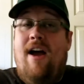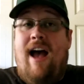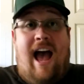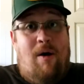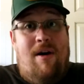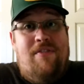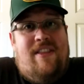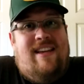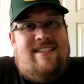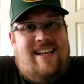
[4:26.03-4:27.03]
However,
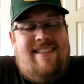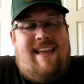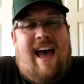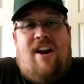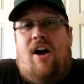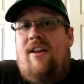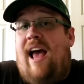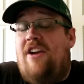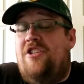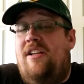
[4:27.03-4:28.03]
they did that on
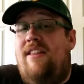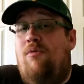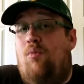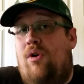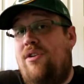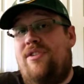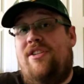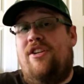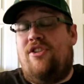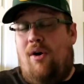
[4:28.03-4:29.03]
actually the
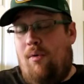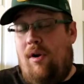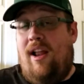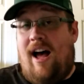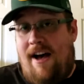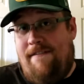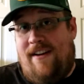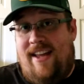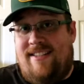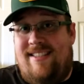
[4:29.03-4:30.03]
worst total
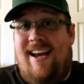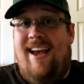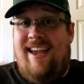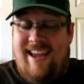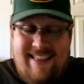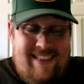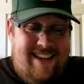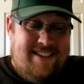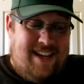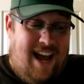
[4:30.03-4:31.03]
offense in the
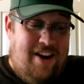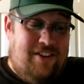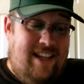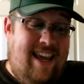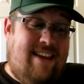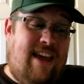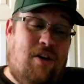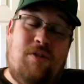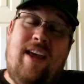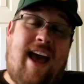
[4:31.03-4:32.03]
entire league. They
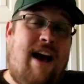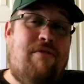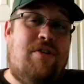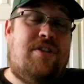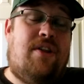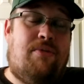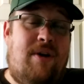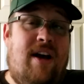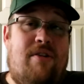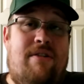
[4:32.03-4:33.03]
only averaged
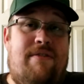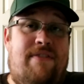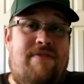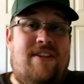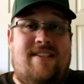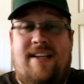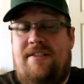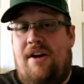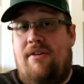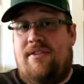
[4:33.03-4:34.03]
three hundred fifty-six
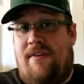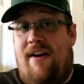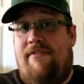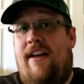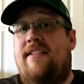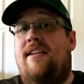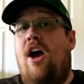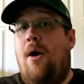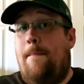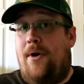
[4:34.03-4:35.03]
yards of offense
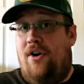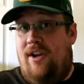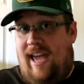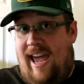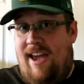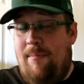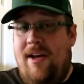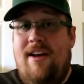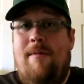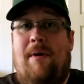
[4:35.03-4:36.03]
per game,
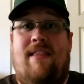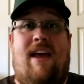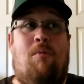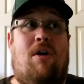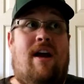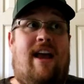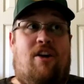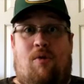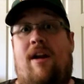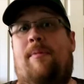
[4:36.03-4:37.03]
but they were
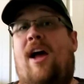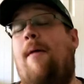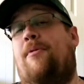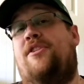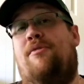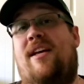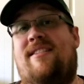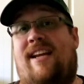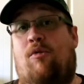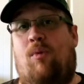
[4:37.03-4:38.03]
incredibly
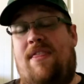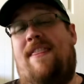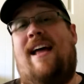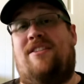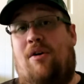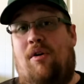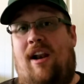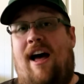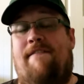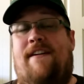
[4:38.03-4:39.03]
opportunistic with that
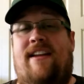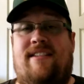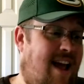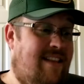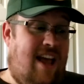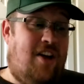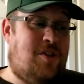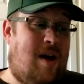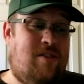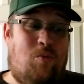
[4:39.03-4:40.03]
total offense. They
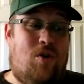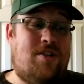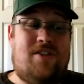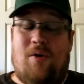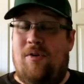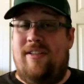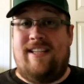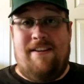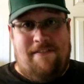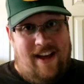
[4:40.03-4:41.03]
also had the worst total
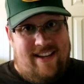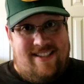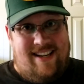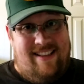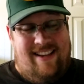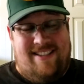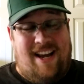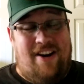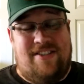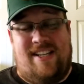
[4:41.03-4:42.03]
defense in the
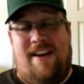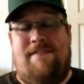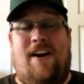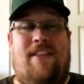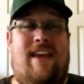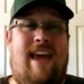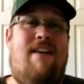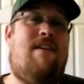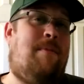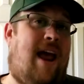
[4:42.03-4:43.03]
entire C F L. They
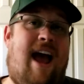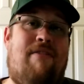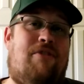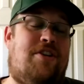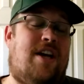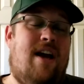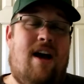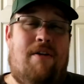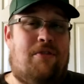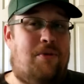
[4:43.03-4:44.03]
gave up an average
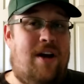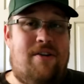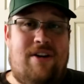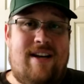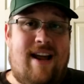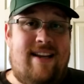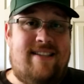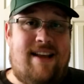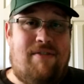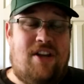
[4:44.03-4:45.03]
of three hundred
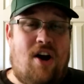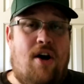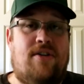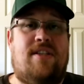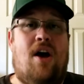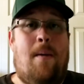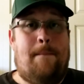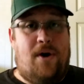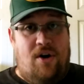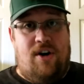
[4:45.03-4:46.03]
ninety-seven yards
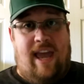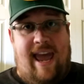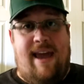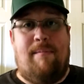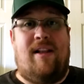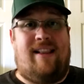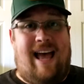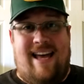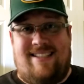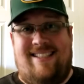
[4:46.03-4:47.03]
per game
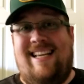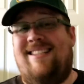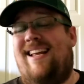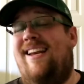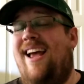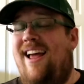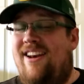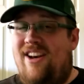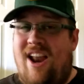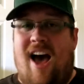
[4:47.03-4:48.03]
last season.
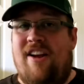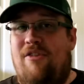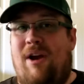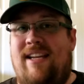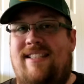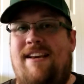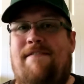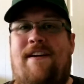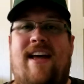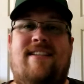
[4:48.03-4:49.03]
Not a great
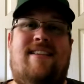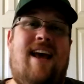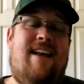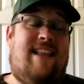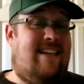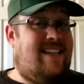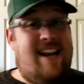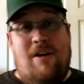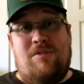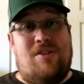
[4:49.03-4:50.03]
defense. They did
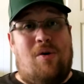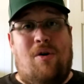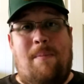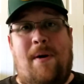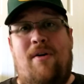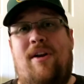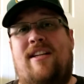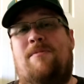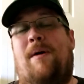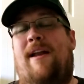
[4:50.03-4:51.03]
outscore
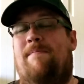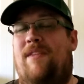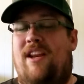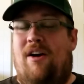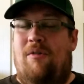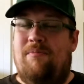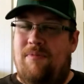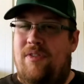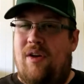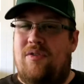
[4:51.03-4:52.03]
opponents, but, you know,
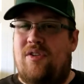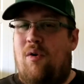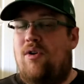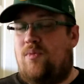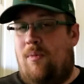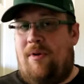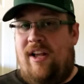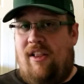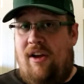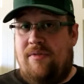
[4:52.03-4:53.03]
those scores were pretty
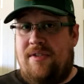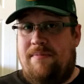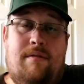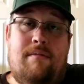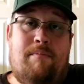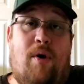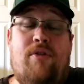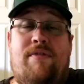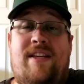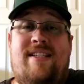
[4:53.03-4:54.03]
close. Both
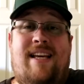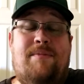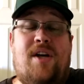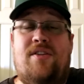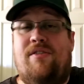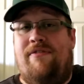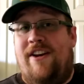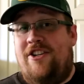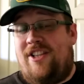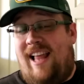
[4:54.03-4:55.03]
of these teams also
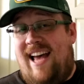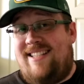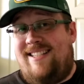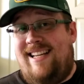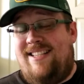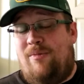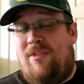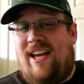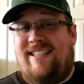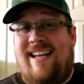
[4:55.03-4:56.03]
finished last season with
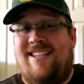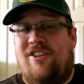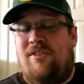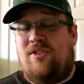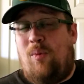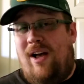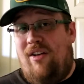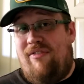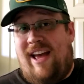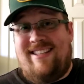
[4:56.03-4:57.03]
identical
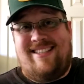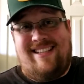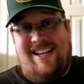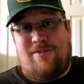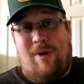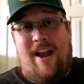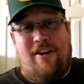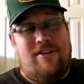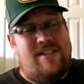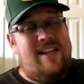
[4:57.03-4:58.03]
twelve and six
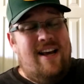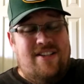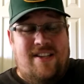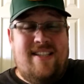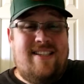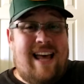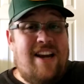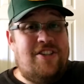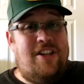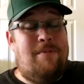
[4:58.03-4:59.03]
records, so this is
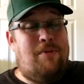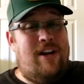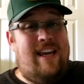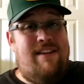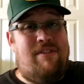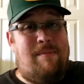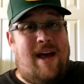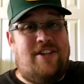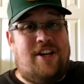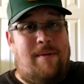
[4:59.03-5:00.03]
actually a pretty even
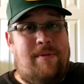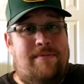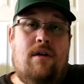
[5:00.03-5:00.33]
matchup.